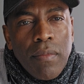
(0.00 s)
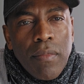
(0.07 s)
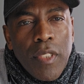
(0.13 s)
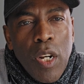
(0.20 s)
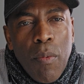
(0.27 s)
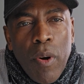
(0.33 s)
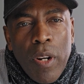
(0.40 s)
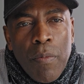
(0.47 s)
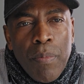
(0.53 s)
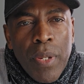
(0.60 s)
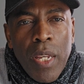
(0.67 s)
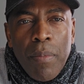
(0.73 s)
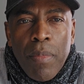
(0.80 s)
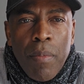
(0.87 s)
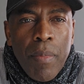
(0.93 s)
Come on,
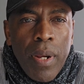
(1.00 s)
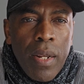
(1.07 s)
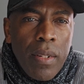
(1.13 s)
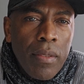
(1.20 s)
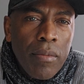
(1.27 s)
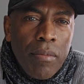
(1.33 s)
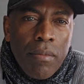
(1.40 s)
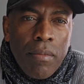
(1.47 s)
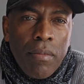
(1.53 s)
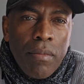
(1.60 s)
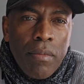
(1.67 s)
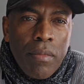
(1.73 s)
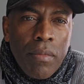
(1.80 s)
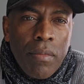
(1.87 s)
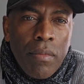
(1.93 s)
people, man.
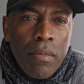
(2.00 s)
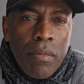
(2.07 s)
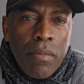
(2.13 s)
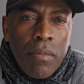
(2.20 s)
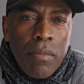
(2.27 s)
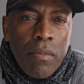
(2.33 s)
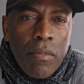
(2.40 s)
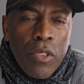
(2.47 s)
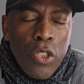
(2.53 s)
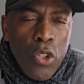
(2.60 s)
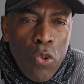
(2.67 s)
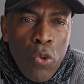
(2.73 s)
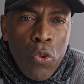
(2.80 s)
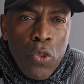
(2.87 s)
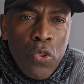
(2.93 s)

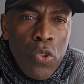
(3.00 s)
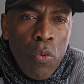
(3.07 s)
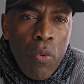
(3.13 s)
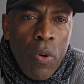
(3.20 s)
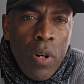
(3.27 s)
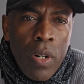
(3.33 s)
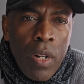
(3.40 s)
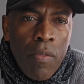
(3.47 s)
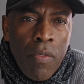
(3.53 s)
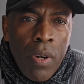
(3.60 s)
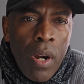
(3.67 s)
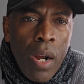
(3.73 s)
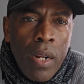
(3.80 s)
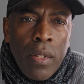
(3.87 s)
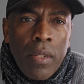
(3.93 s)
Use the word of
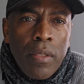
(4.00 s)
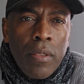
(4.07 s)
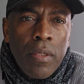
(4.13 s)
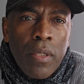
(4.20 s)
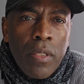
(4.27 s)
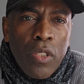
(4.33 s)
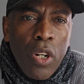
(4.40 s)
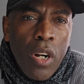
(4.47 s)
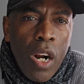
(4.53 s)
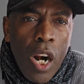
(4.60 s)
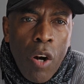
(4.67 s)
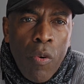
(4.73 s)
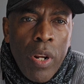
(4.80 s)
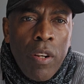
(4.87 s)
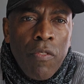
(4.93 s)
God to
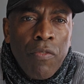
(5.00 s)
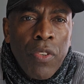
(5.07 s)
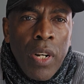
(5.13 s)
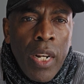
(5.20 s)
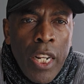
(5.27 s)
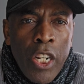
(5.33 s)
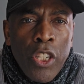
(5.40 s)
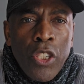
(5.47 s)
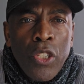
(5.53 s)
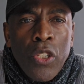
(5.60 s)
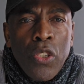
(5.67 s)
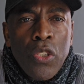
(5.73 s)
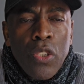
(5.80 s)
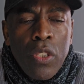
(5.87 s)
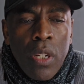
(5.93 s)
correct
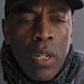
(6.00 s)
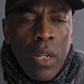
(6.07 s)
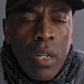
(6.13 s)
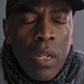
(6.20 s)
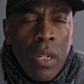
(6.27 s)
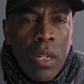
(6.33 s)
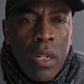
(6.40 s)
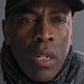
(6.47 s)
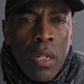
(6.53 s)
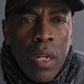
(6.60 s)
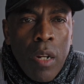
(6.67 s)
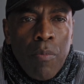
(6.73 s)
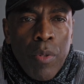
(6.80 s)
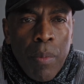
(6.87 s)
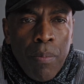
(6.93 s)
fallacious
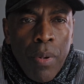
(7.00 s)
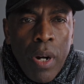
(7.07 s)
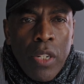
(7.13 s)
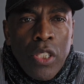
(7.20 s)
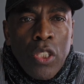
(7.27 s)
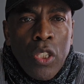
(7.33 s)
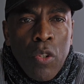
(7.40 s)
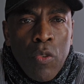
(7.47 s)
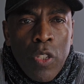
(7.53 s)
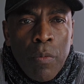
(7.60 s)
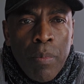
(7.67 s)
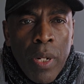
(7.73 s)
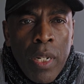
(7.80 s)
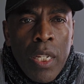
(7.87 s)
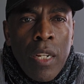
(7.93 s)
and preposterous
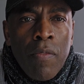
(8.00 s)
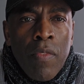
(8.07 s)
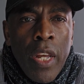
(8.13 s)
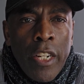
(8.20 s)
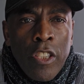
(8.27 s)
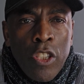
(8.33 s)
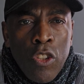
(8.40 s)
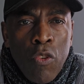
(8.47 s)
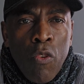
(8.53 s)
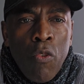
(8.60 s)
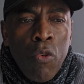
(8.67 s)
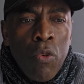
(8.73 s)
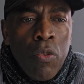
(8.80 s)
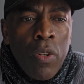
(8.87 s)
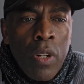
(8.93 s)
belief that
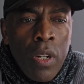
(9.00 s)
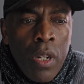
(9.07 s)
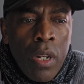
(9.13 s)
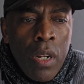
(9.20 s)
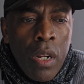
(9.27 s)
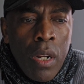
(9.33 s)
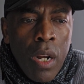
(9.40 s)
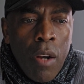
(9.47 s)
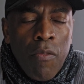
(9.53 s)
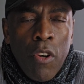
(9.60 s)
you have